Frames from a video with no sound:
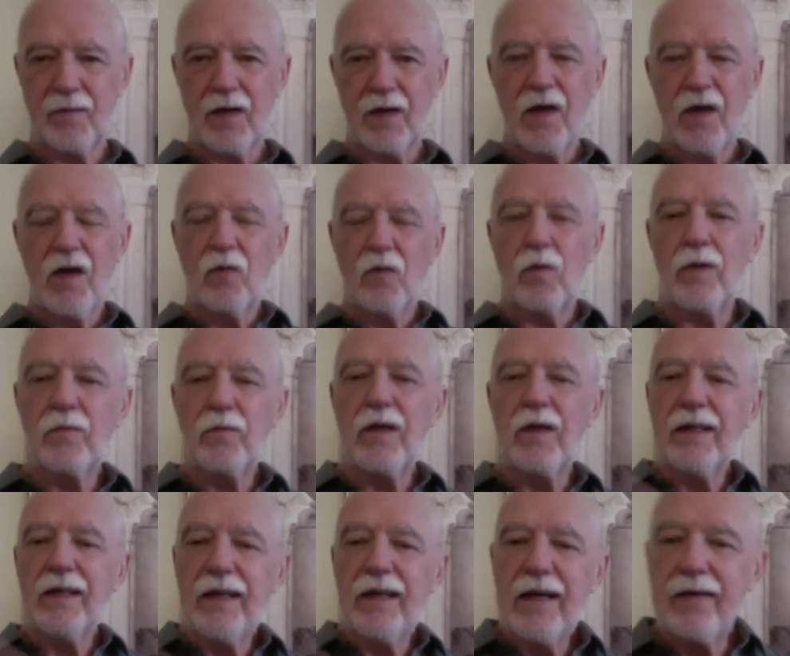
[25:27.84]
When we
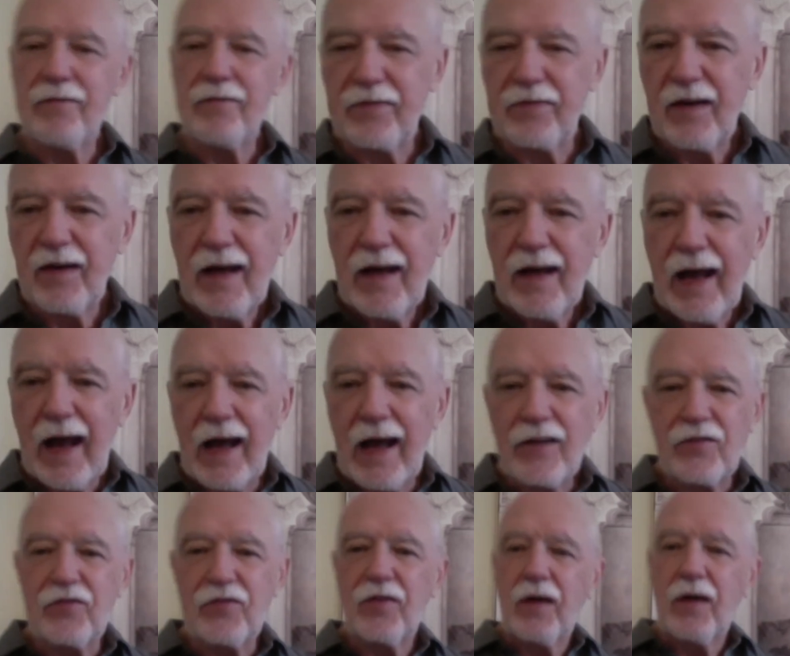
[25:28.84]
live,
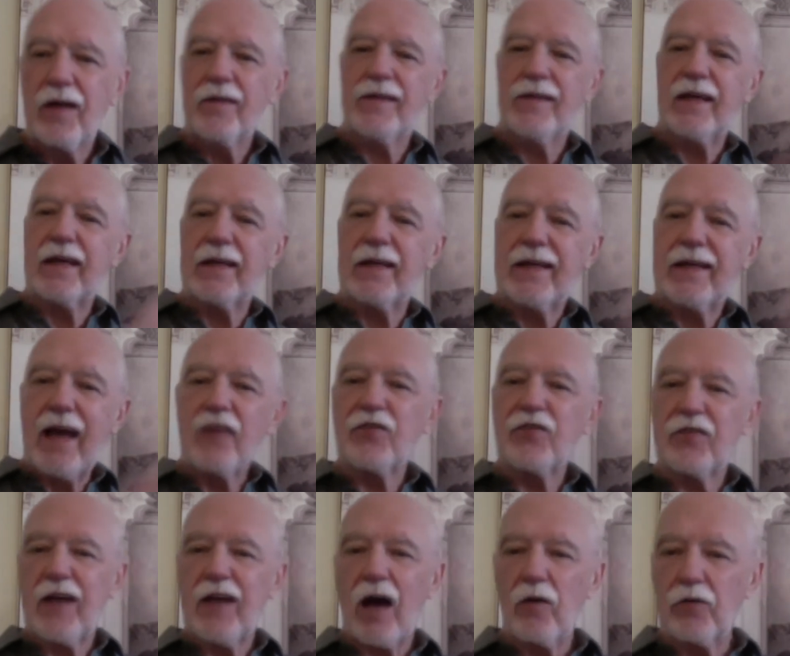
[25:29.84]
as the
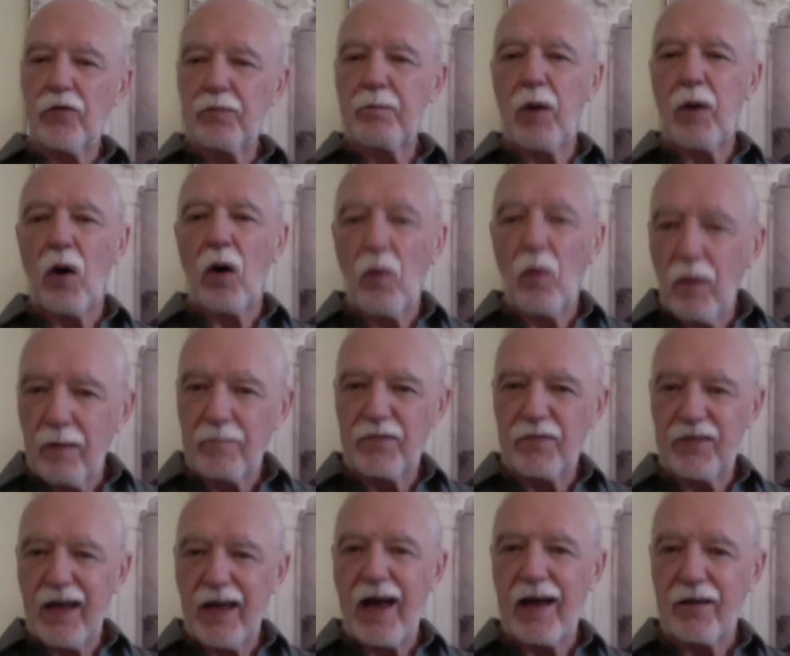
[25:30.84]
guest house poem
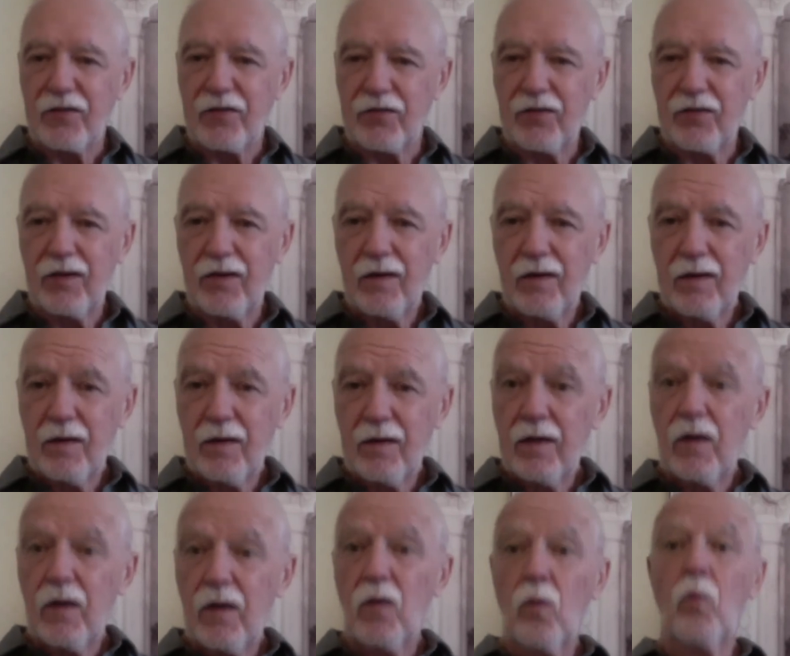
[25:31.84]
says,
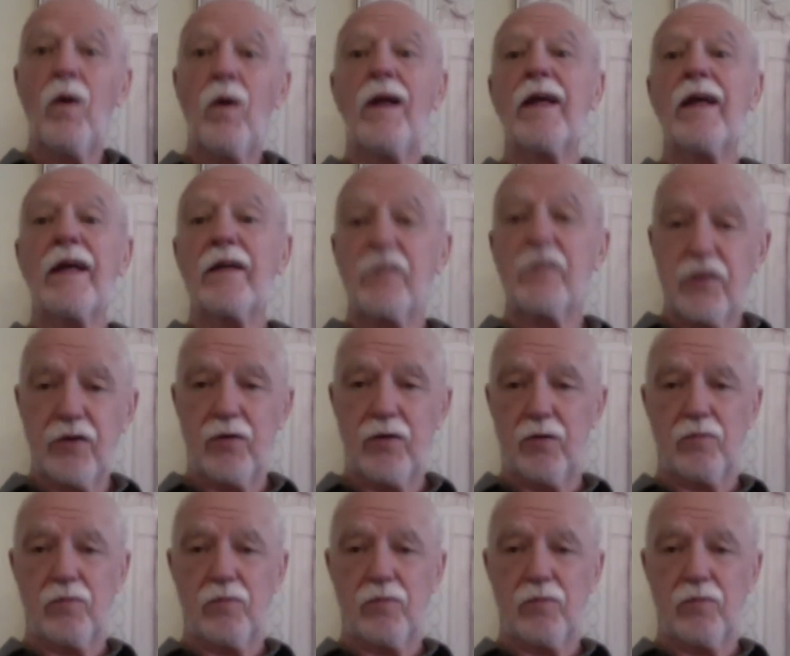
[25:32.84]
willing to,